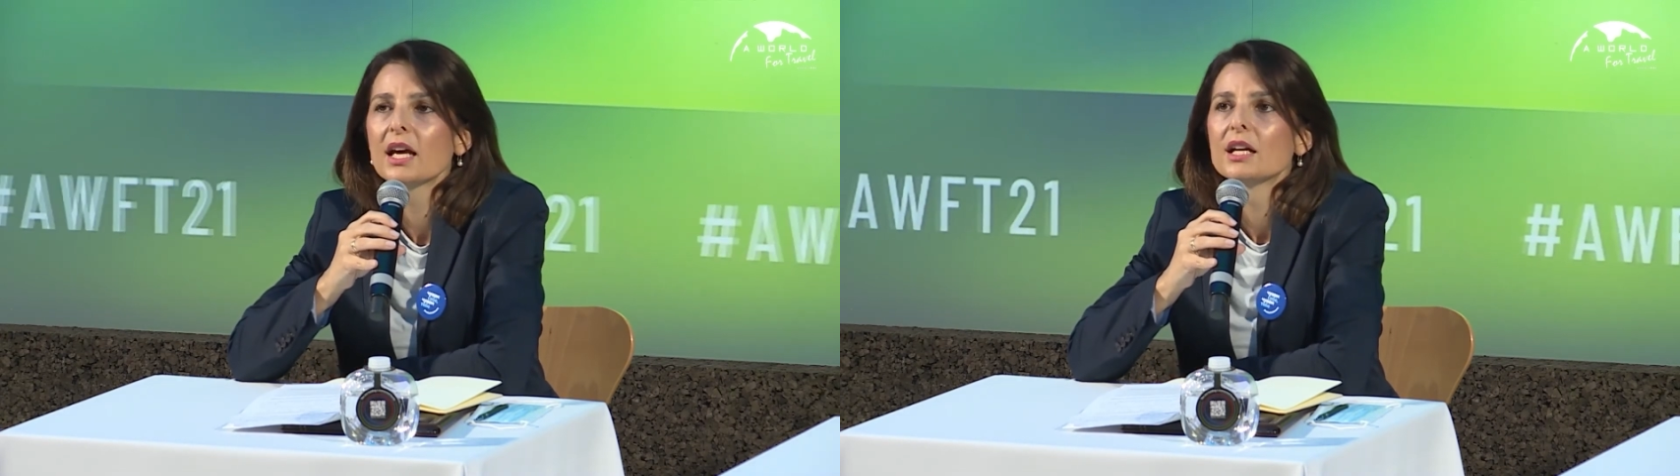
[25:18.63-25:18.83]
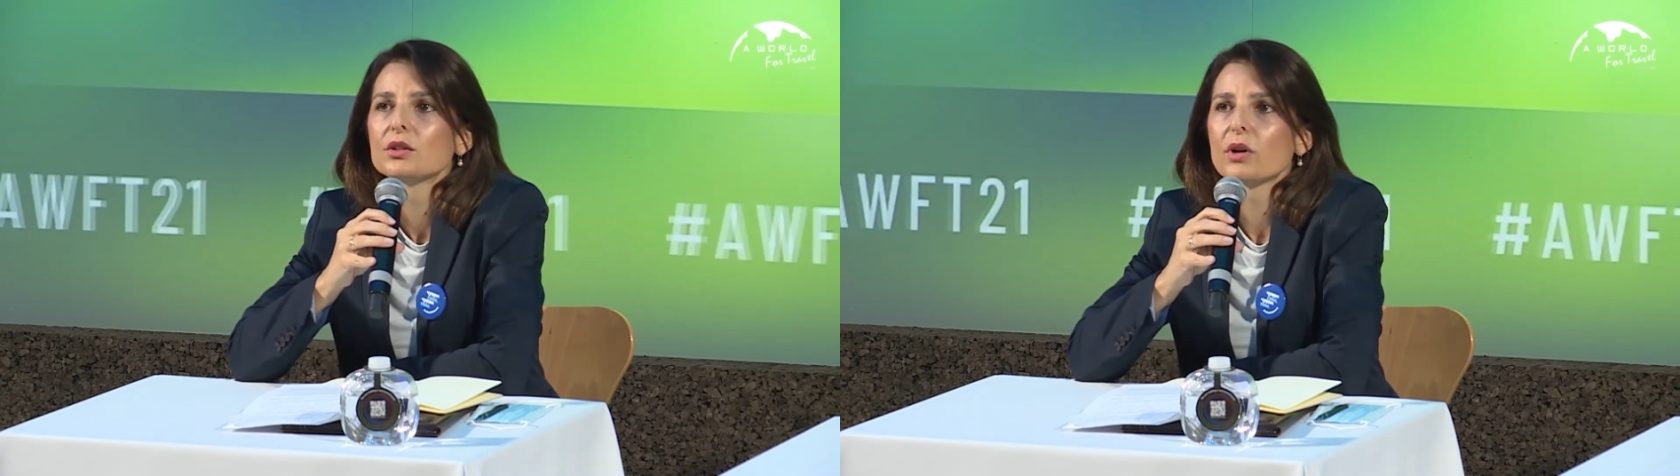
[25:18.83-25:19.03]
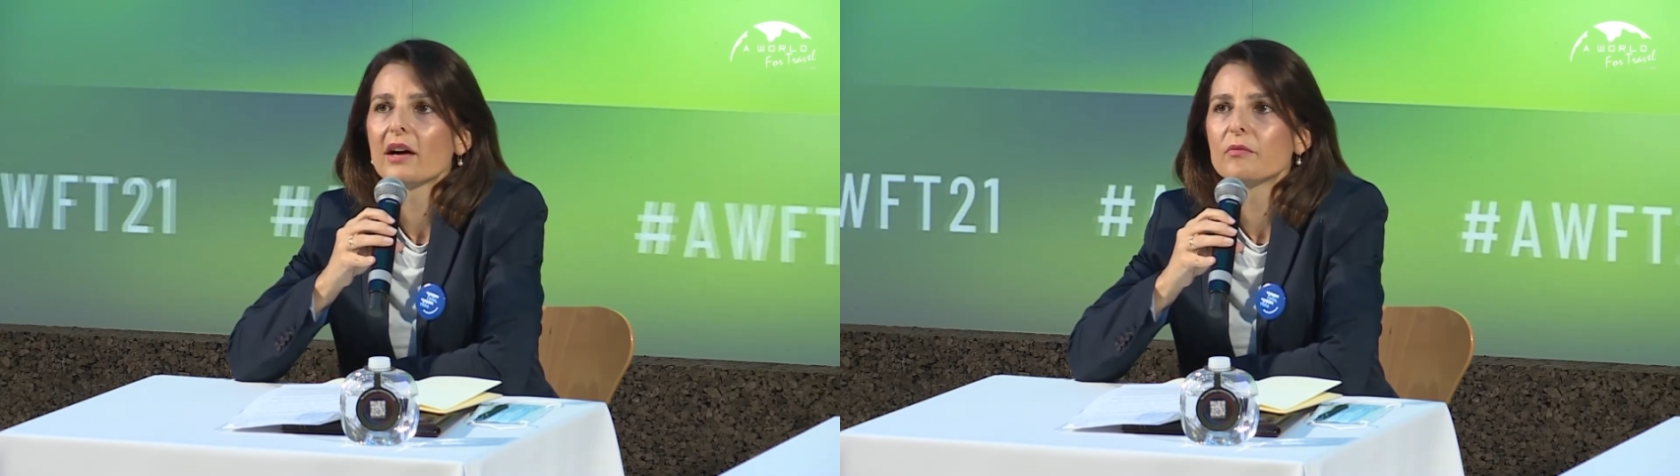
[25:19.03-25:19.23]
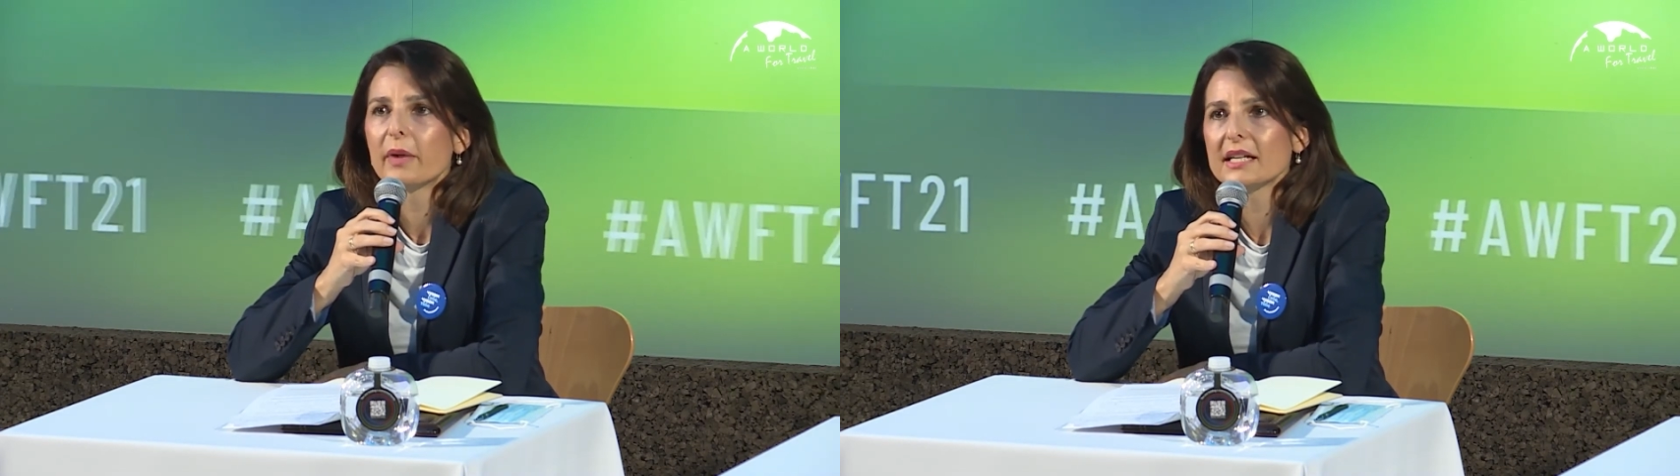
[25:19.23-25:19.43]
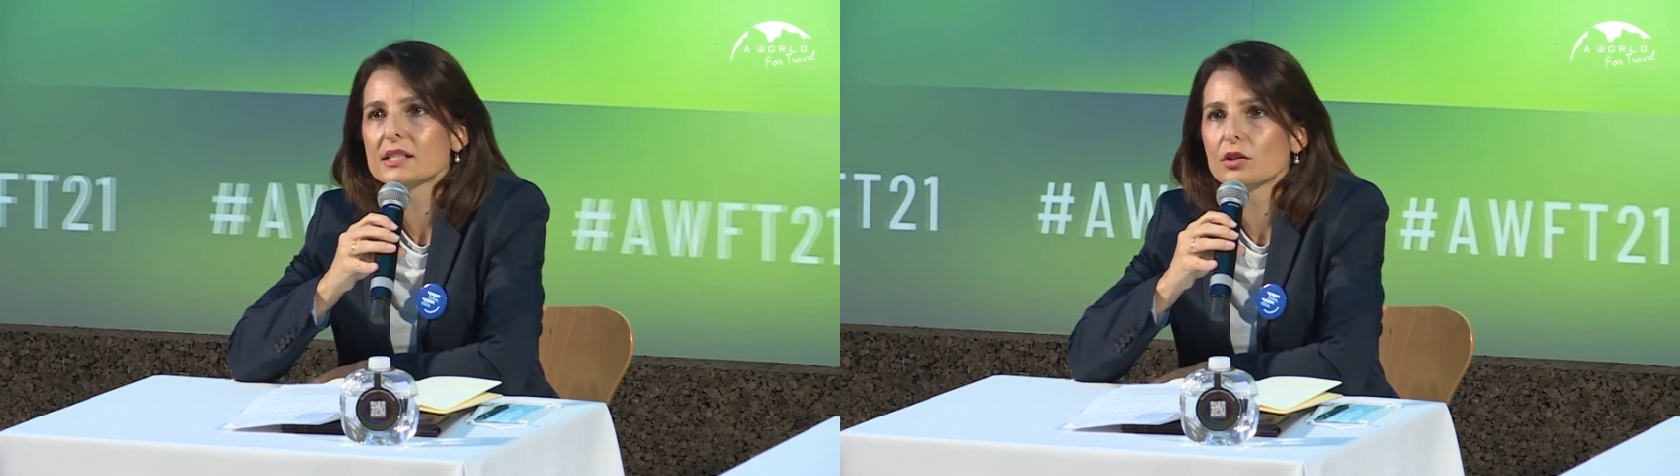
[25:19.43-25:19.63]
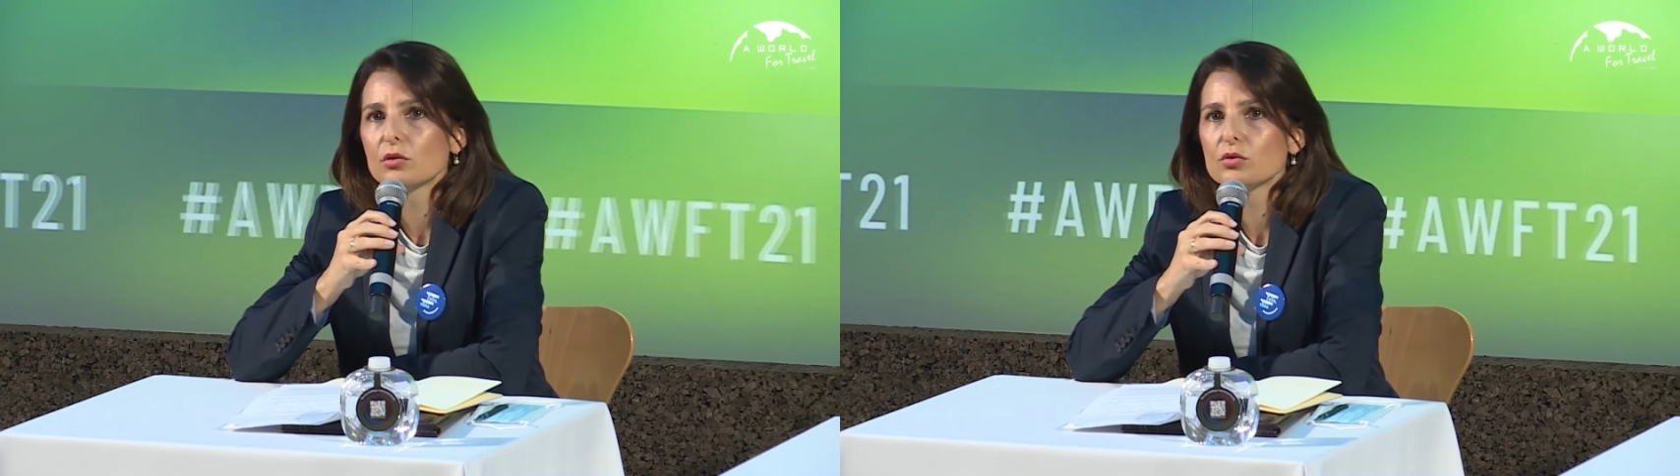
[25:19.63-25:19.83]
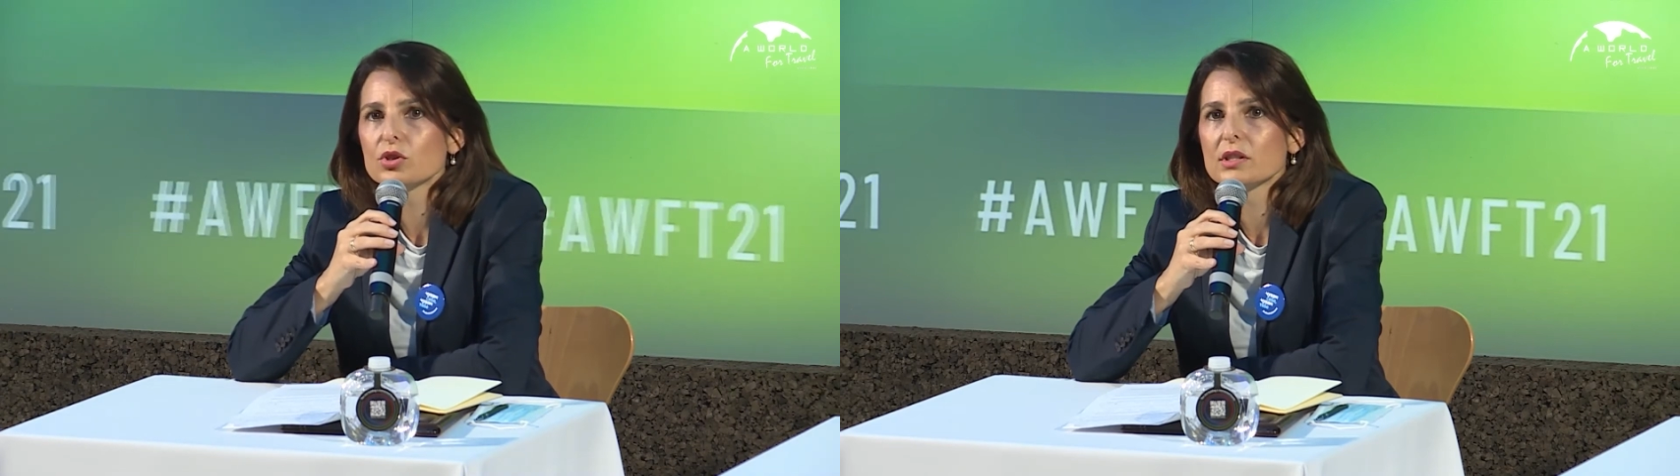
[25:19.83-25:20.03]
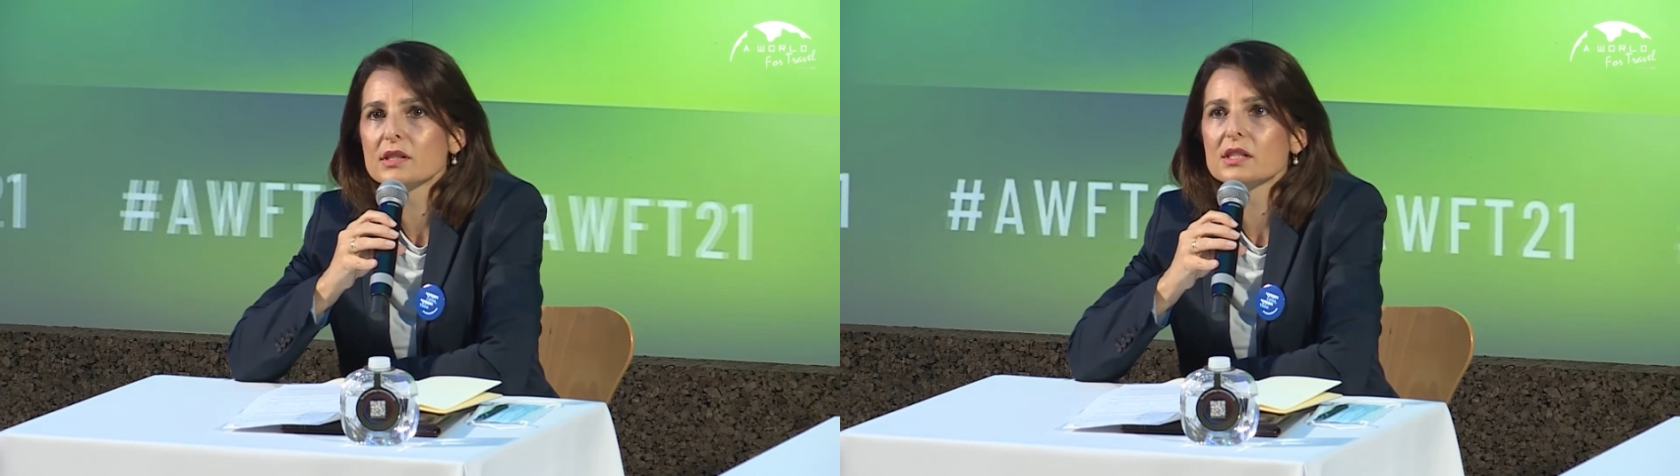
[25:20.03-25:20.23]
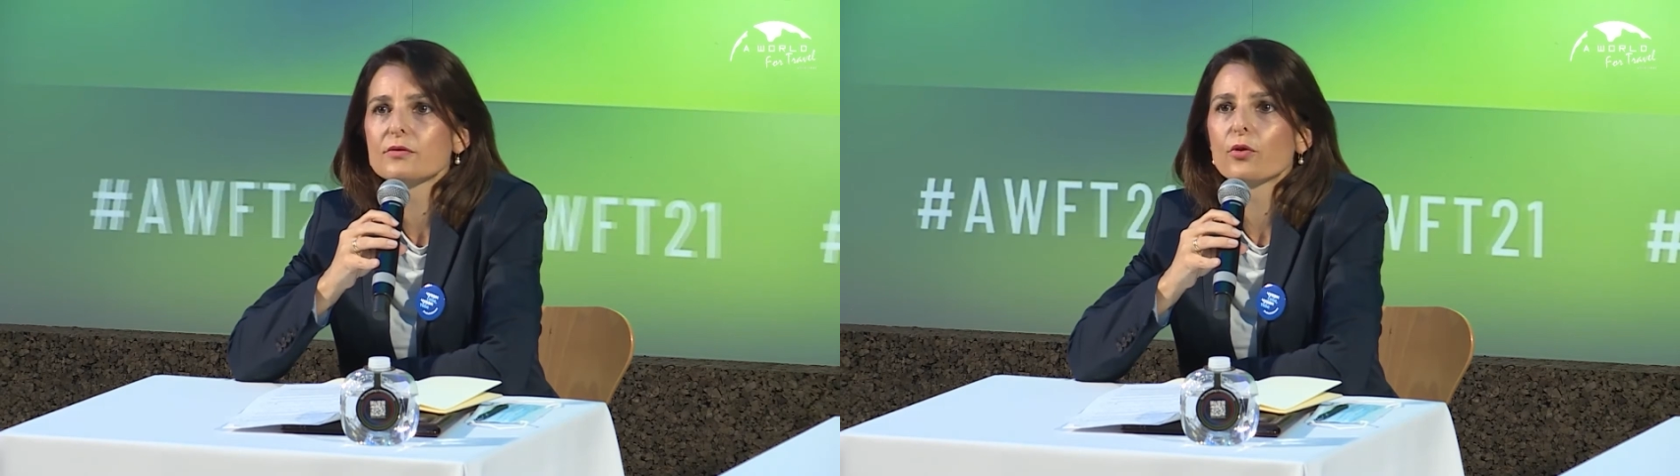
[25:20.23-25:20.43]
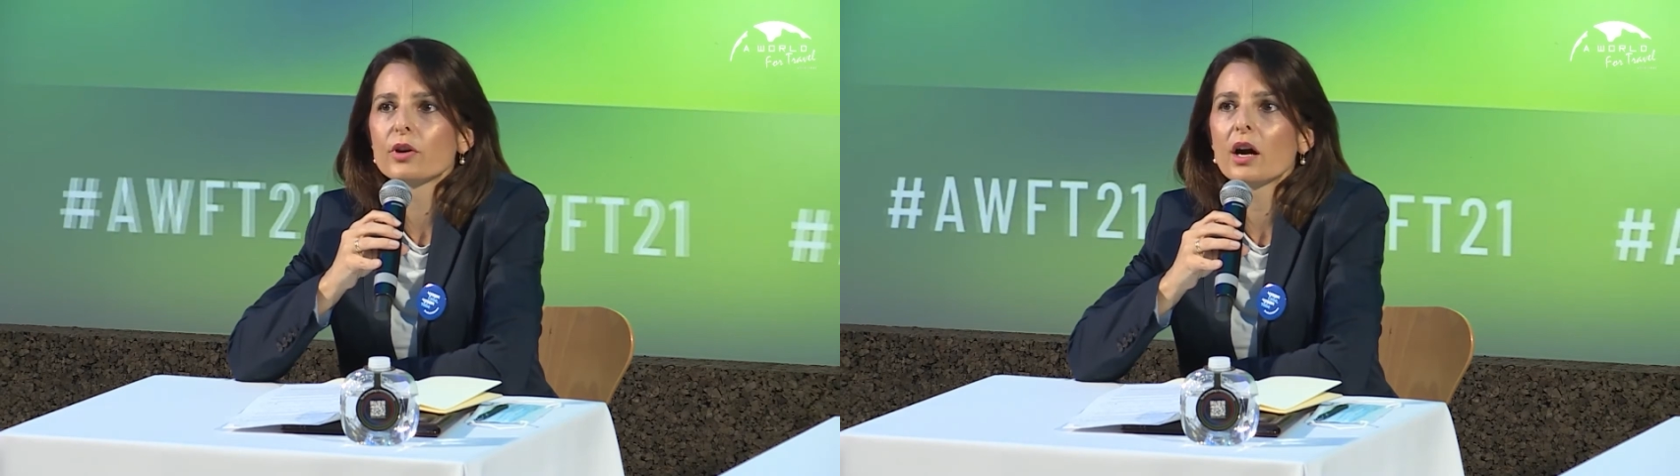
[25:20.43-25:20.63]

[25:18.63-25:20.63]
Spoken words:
to have best solutions for